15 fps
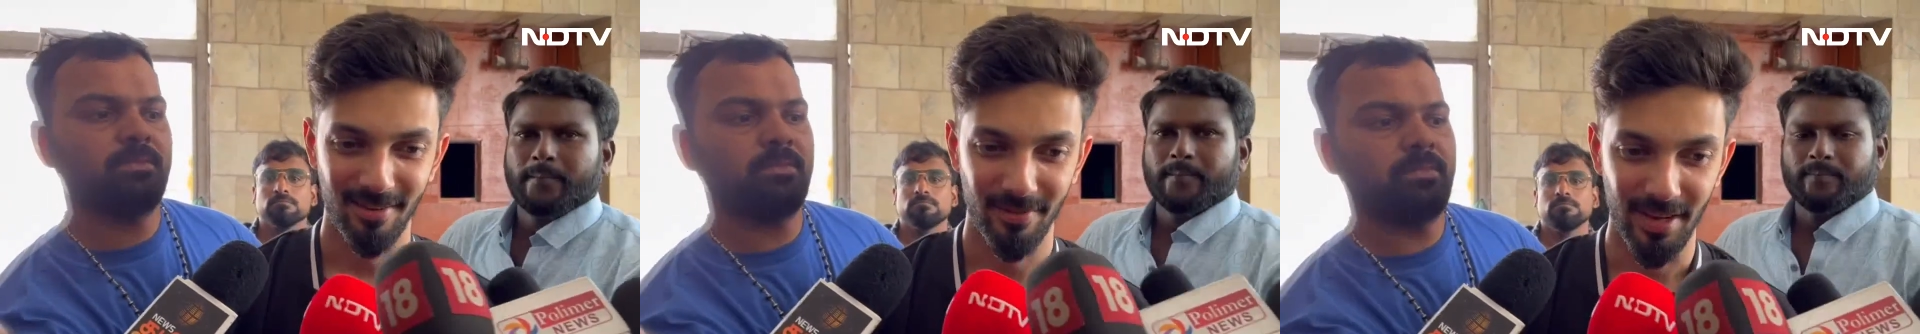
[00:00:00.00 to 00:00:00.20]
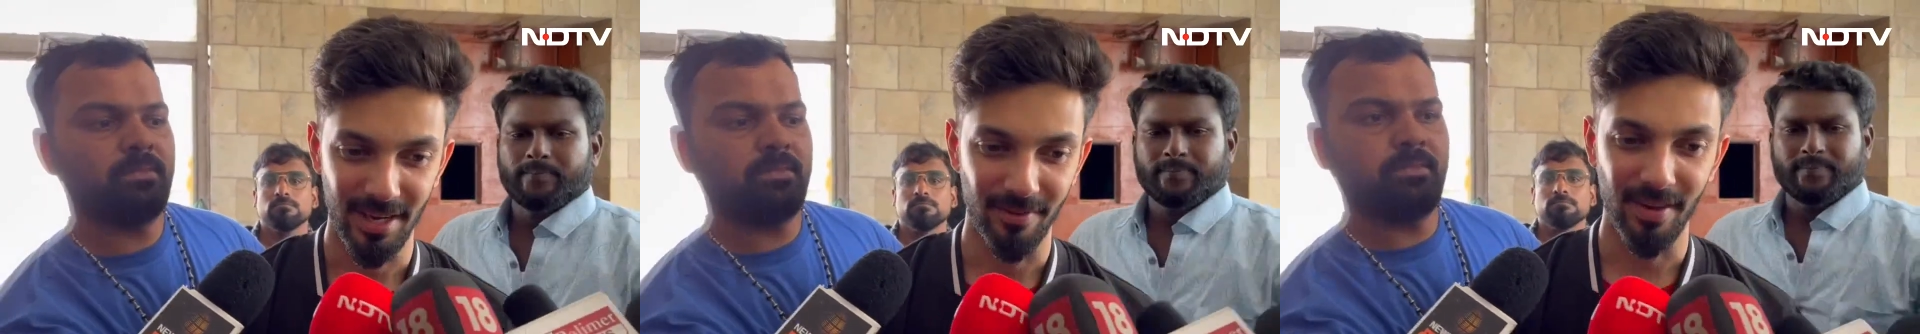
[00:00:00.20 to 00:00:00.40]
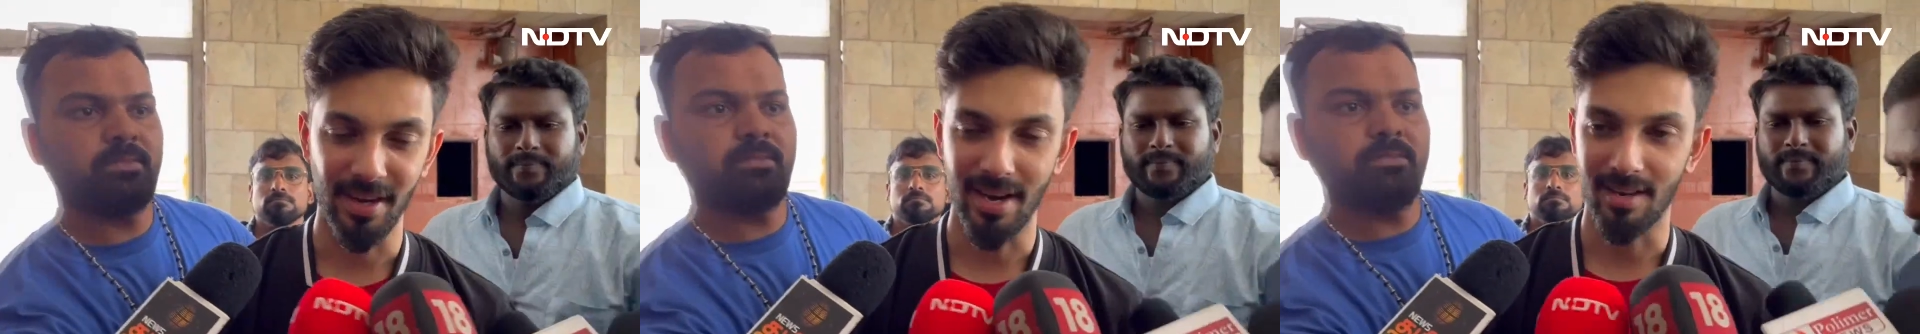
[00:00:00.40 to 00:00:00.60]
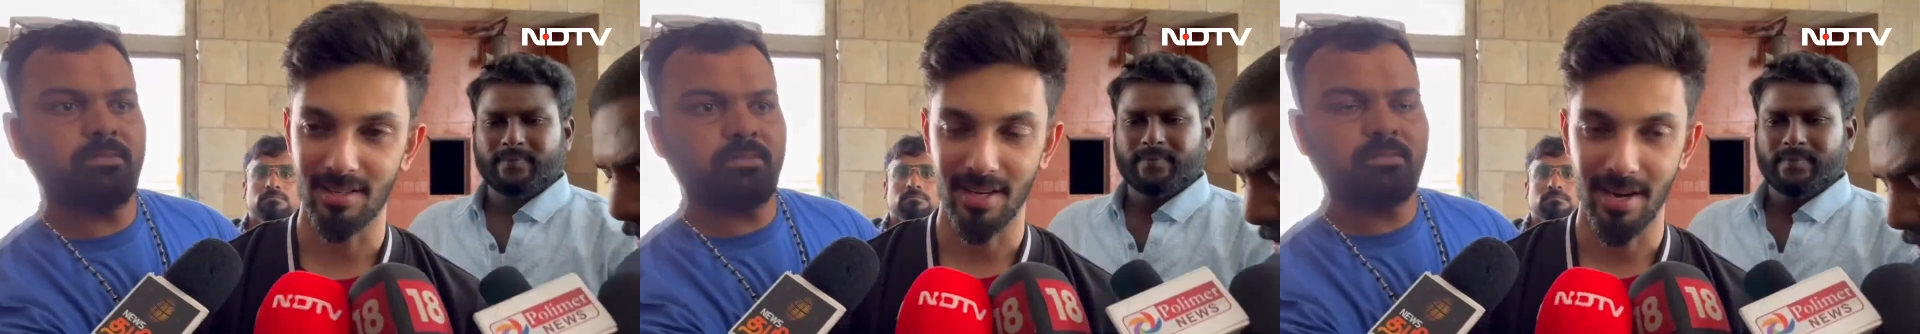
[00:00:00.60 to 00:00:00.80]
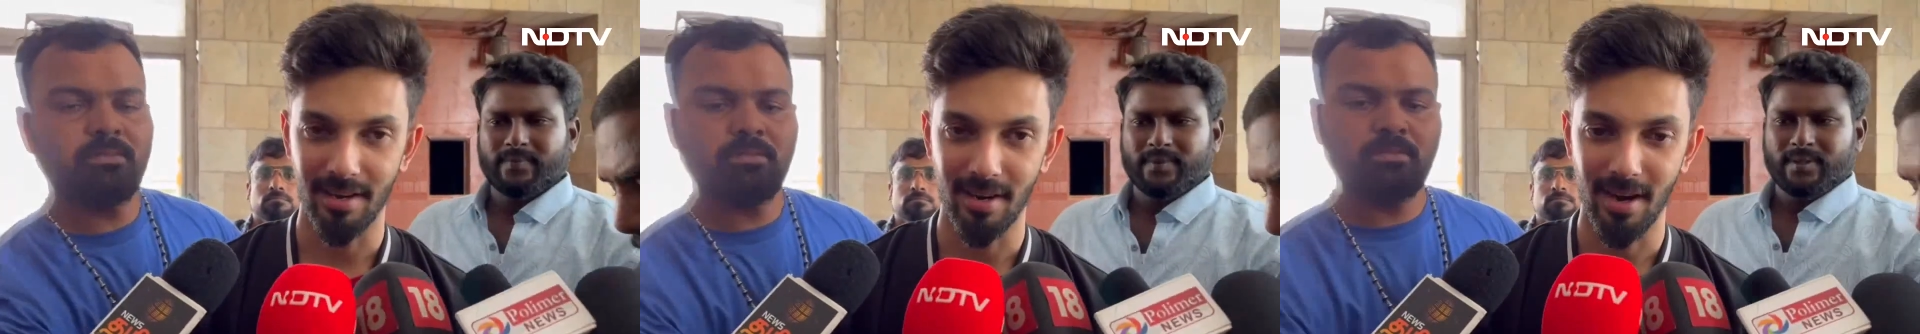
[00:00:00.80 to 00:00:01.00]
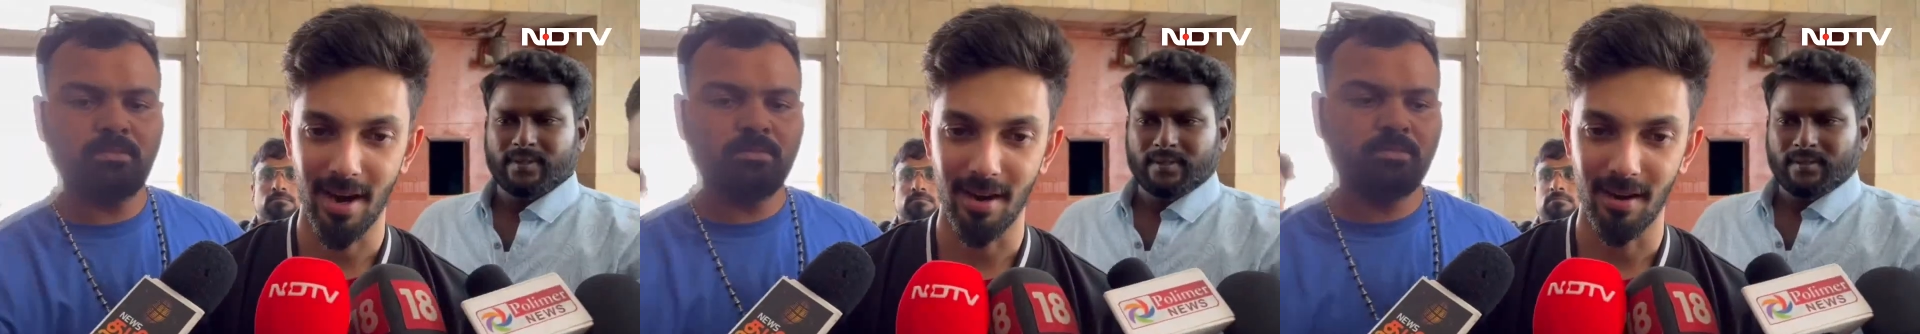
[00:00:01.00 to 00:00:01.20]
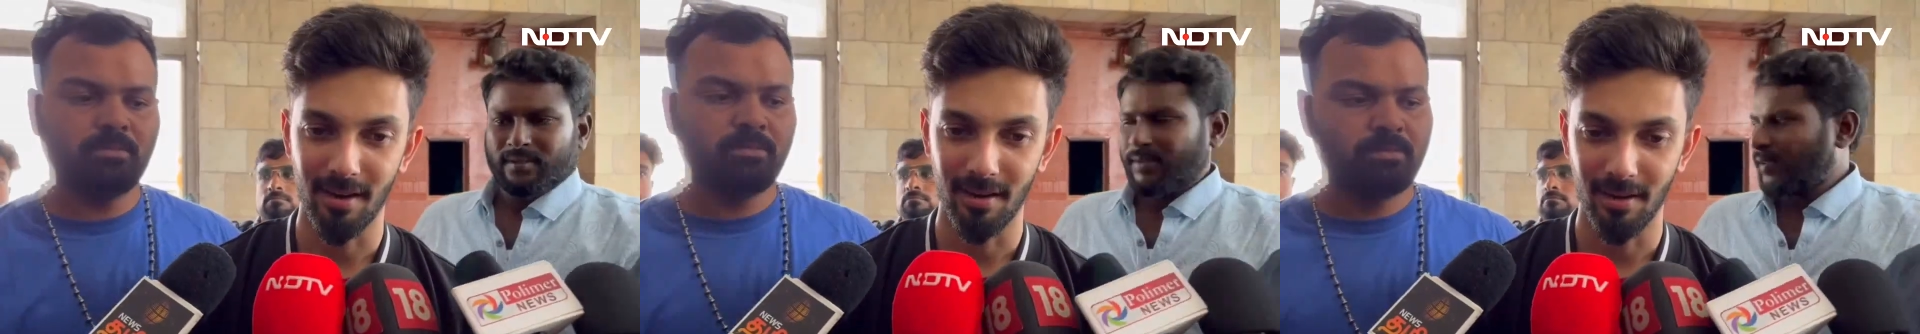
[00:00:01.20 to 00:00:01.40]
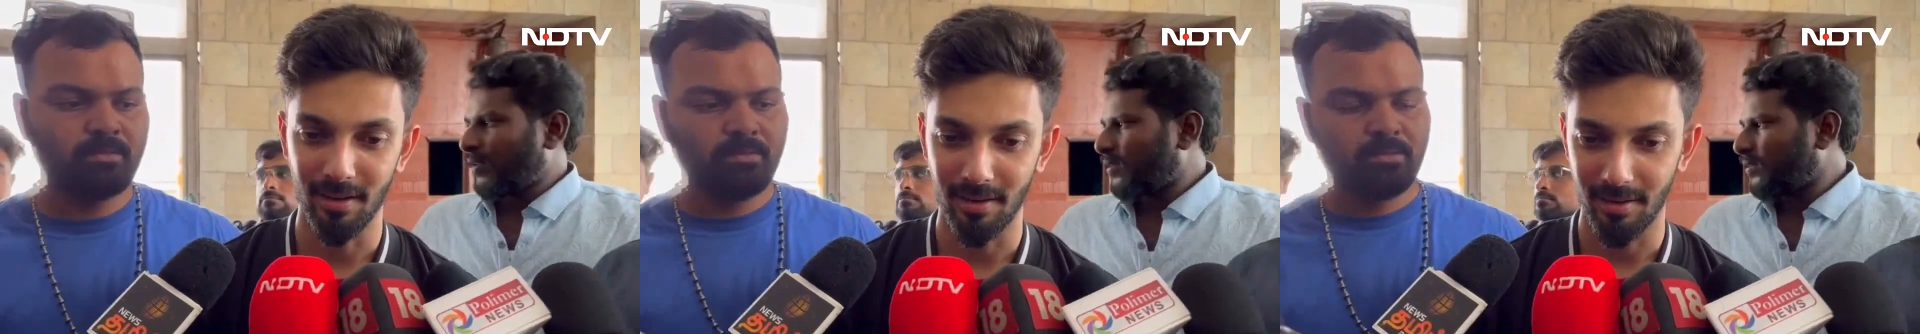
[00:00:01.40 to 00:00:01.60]
Speaker 1: very, very excited.
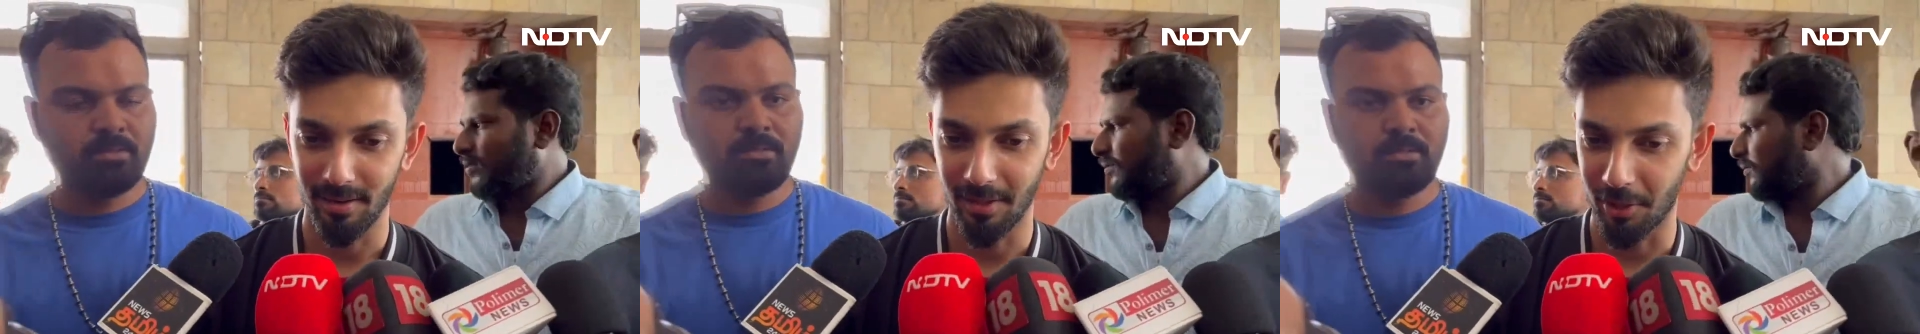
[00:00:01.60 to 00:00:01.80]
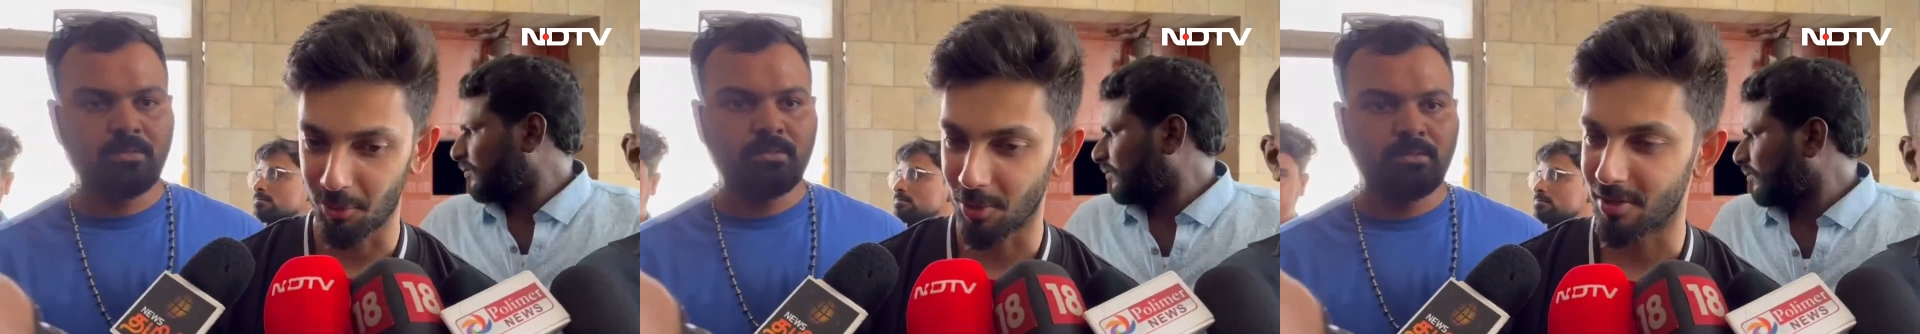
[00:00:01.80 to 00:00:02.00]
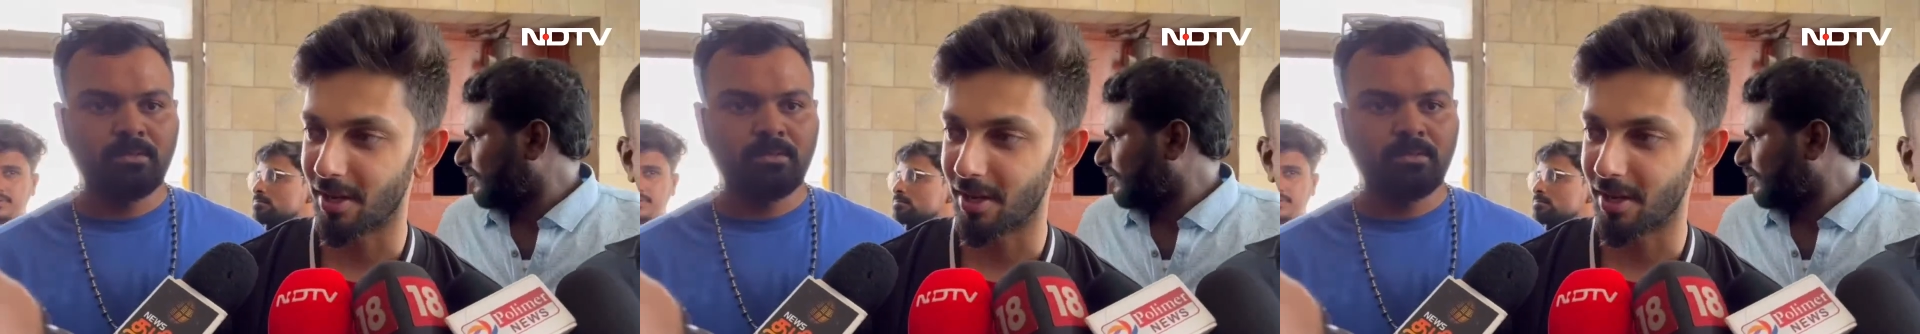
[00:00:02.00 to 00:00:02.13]
And uh, this was